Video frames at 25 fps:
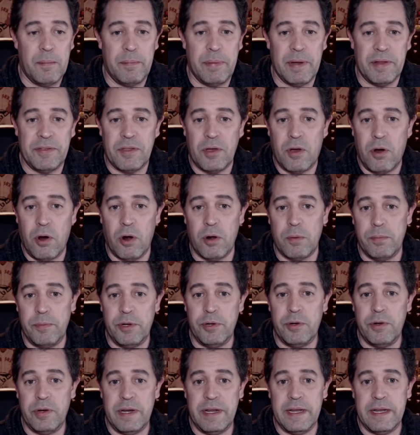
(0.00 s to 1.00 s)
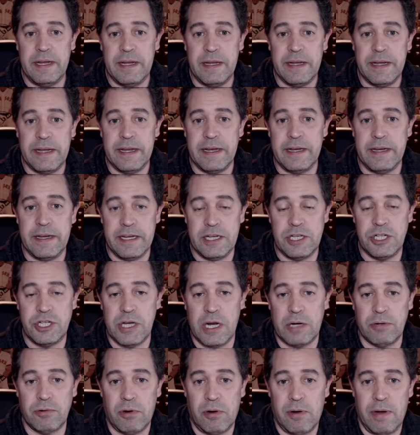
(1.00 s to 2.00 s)
but the card community in
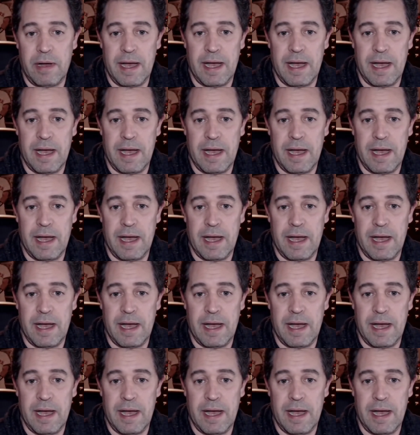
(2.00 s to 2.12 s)
general,